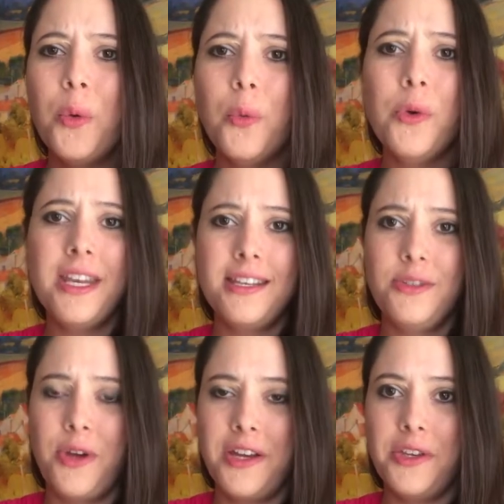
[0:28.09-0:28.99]
What
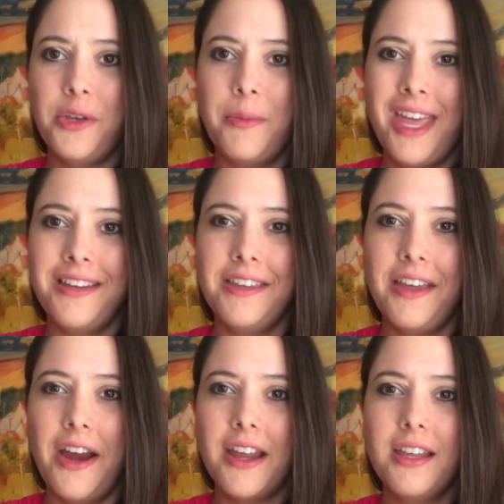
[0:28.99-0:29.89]
is Granuloma
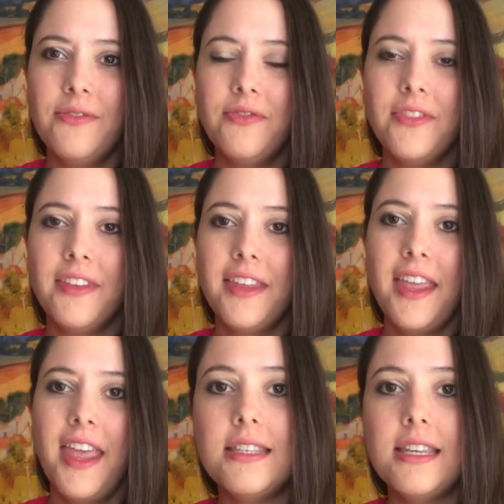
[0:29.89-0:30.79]
Annulare?
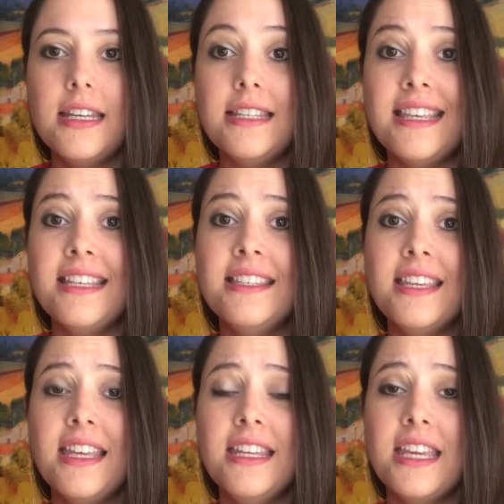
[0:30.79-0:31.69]
It is a
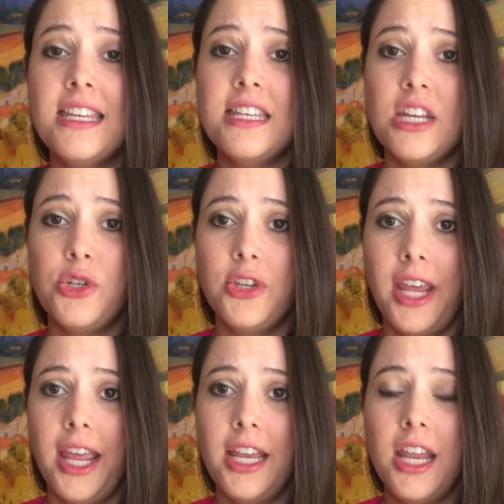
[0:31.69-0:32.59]
skin
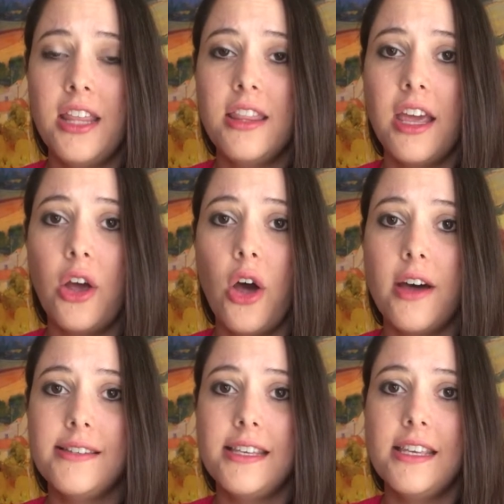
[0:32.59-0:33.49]
condition that
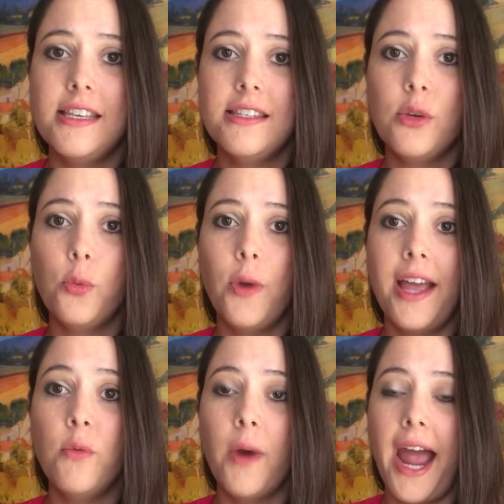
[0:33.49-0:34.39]
causes
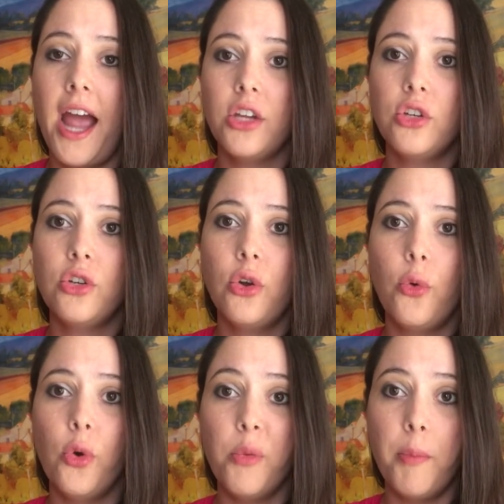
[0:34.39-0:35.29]
red rash
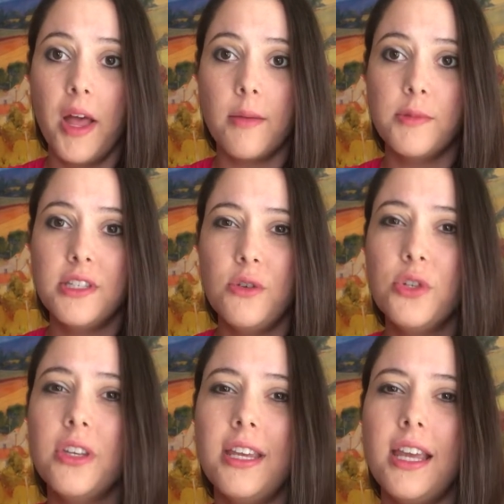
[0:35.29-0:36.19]
or bumps,
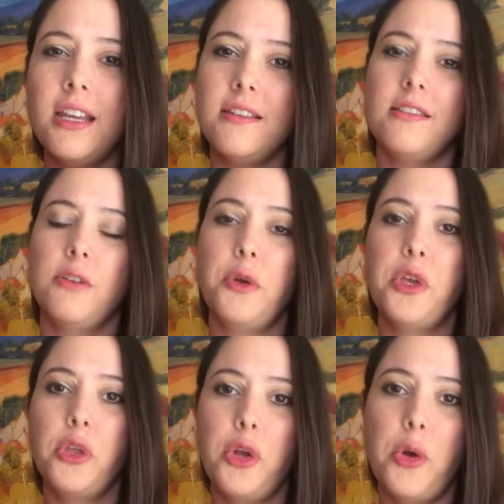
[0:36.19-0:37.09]
usually in a
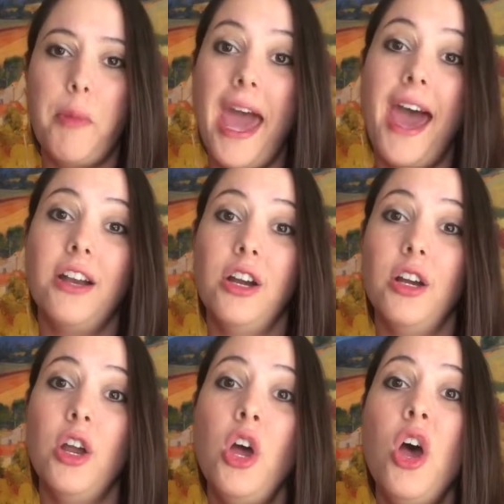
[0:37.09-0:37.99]
circular
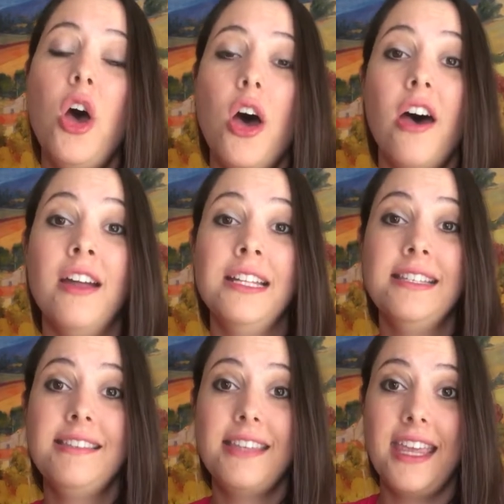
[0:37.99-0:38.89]
pattern on
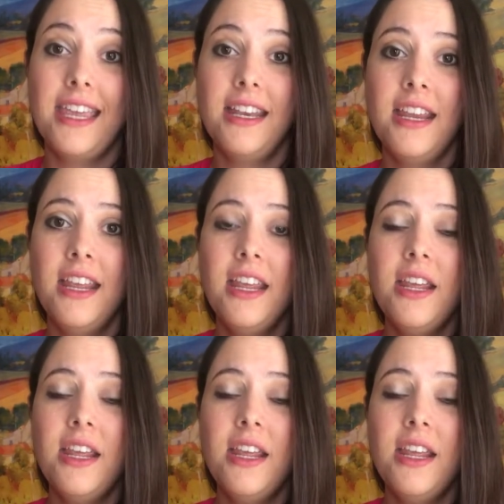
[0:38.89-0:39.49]
the skin.